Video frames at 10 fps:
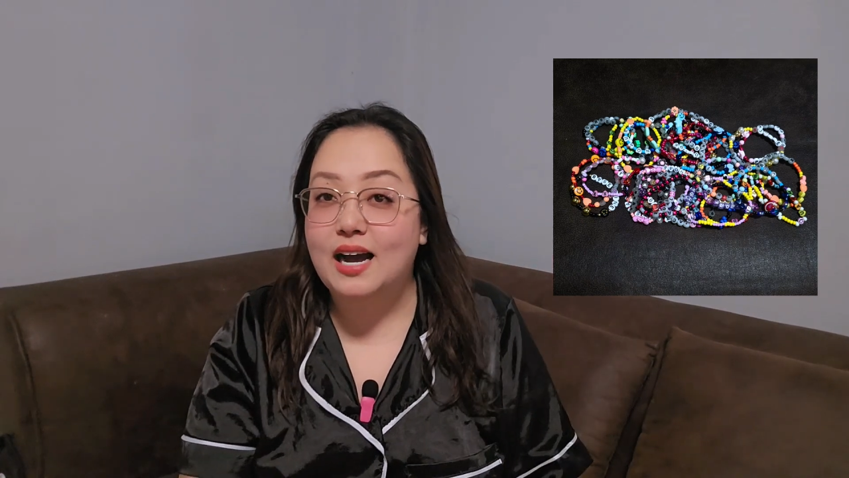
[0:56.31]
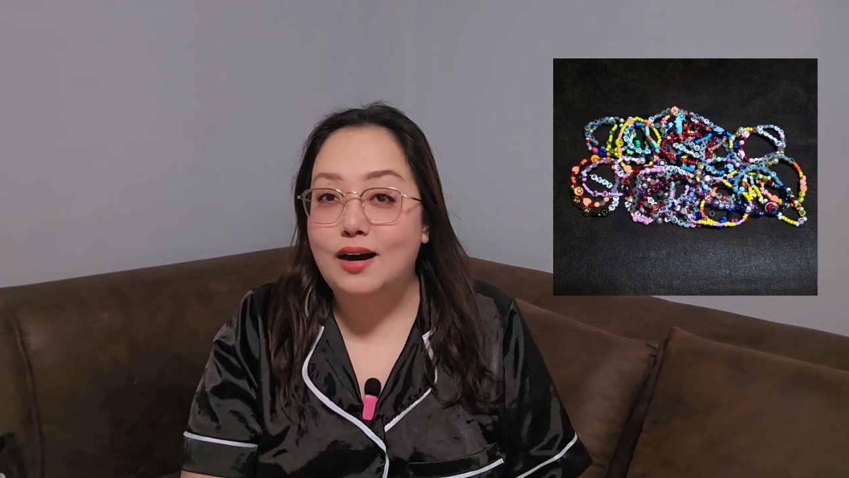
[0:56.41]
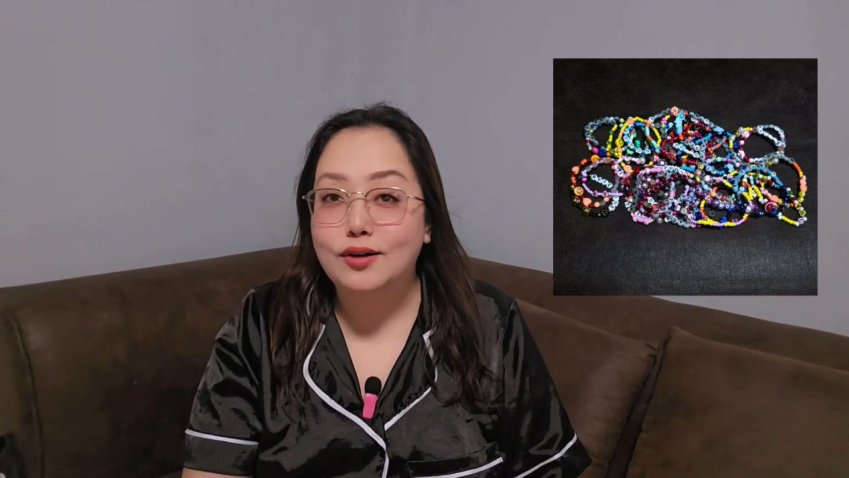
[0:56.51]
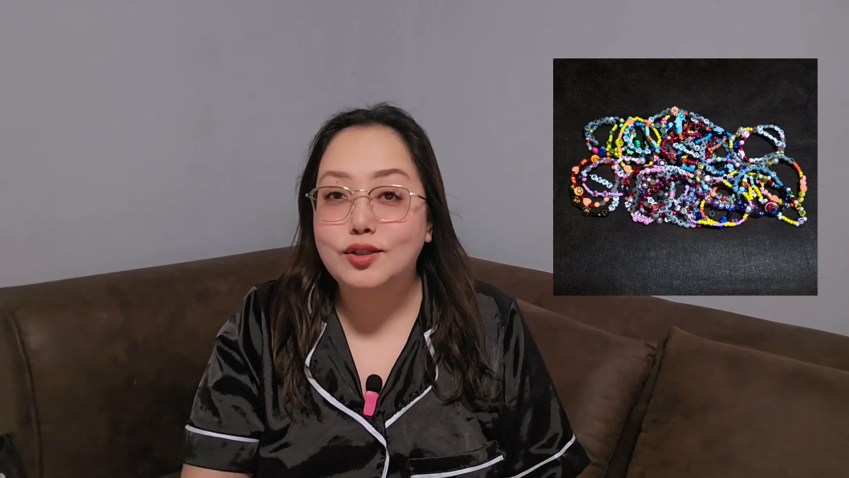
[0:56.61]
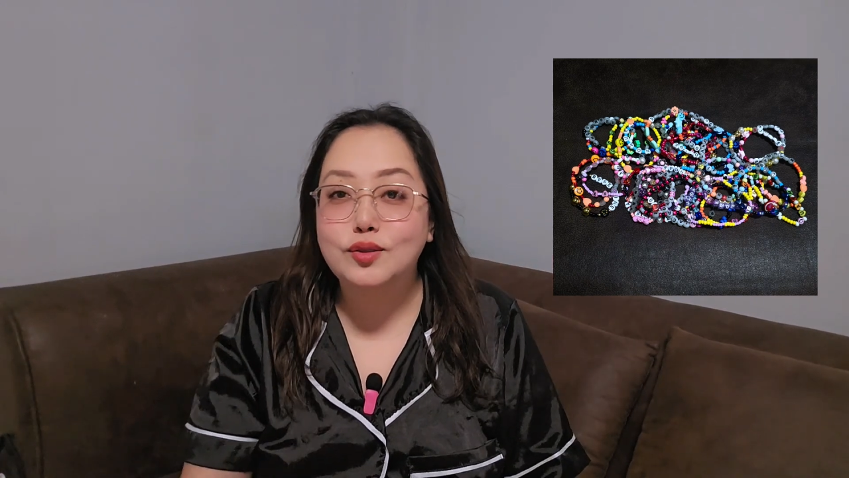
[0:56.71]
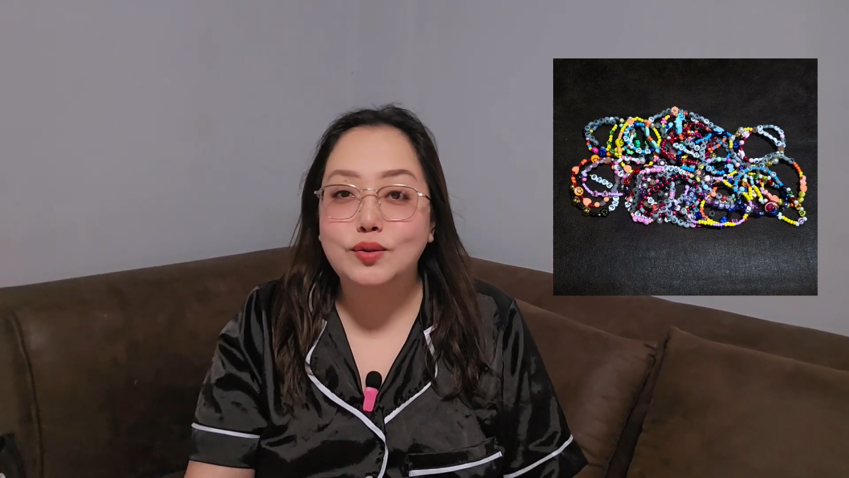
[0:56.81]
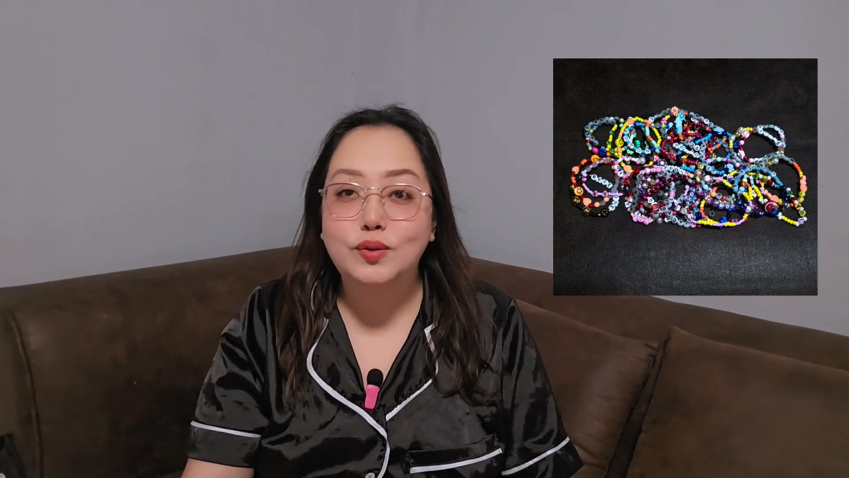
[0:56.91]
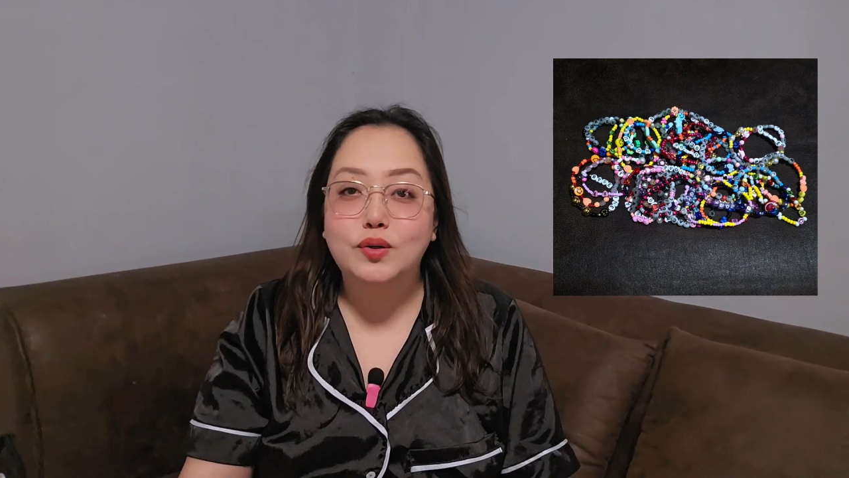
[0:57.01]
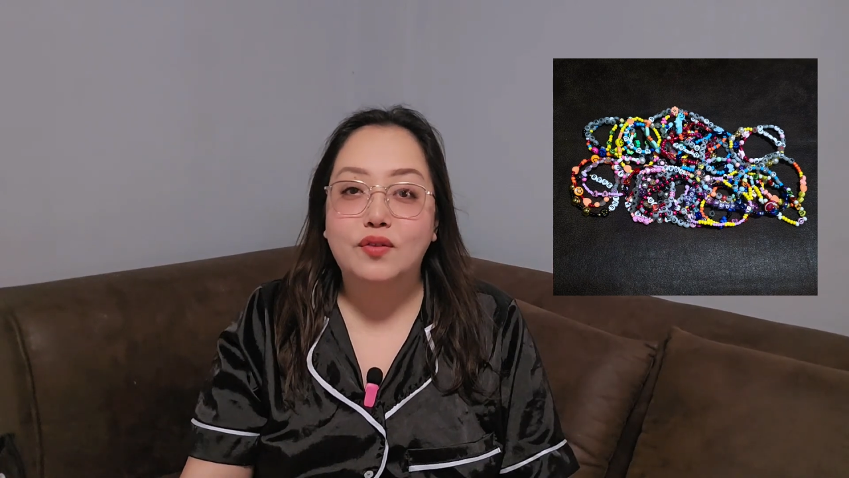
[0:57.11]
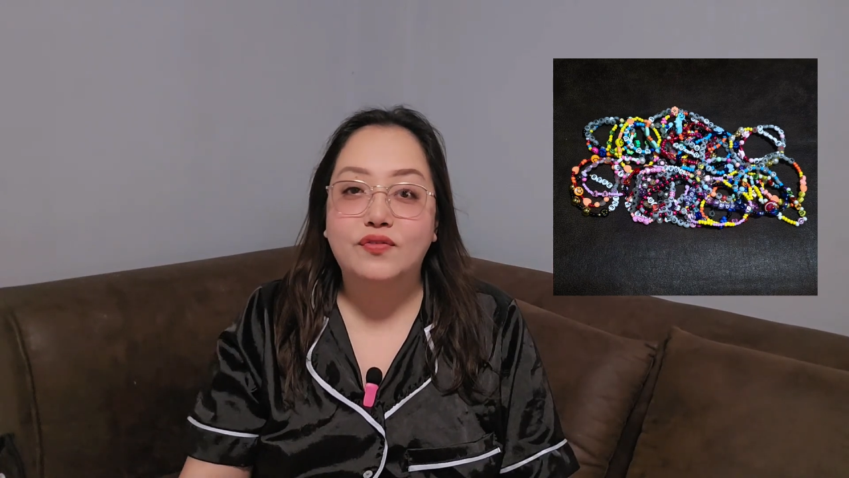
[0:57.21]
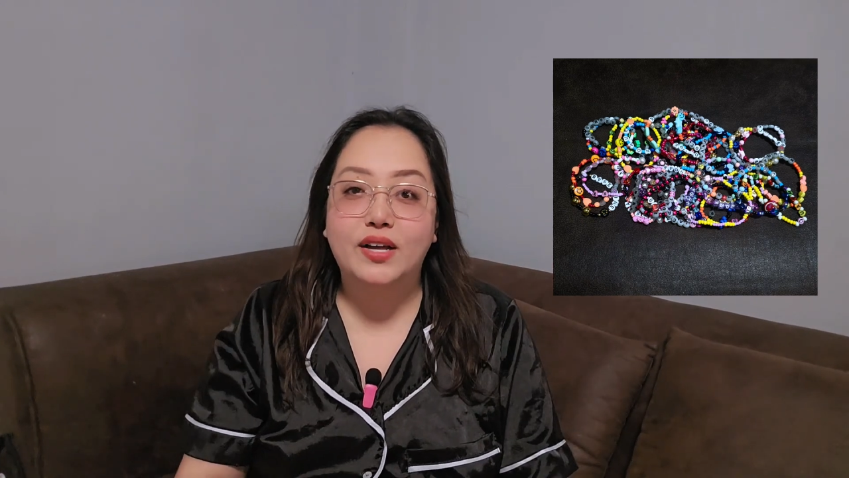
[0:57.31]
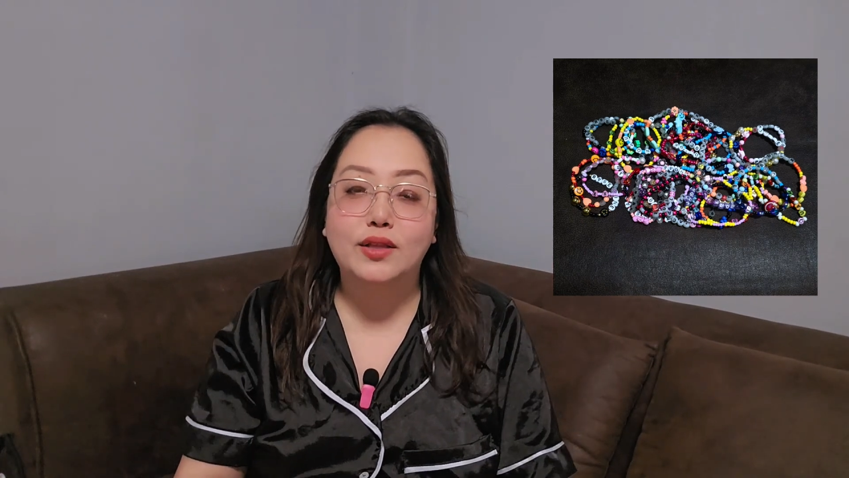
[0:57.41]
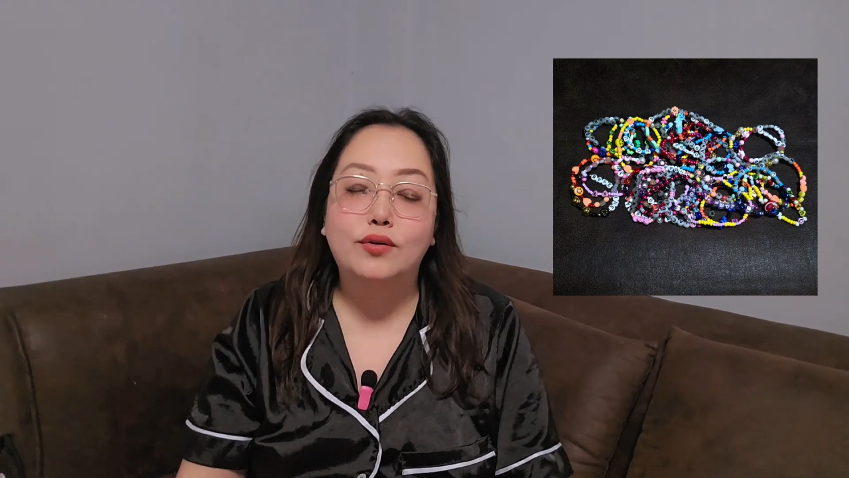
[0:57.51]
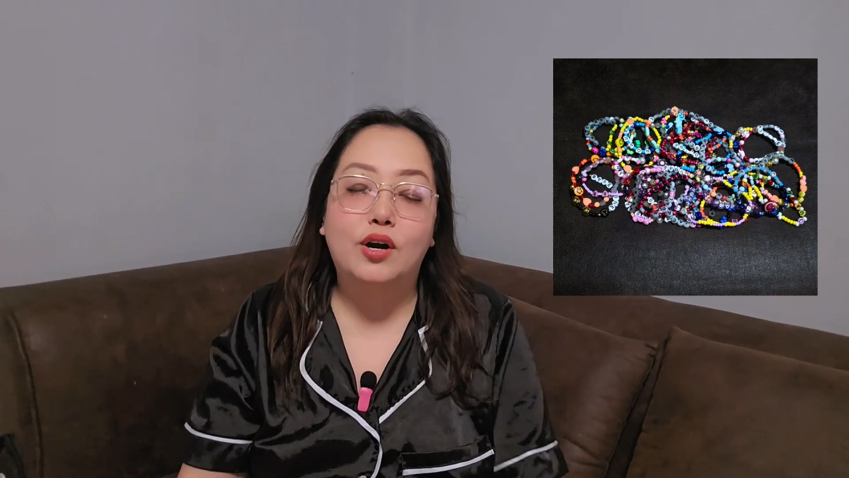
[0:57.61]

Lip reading: out to fellow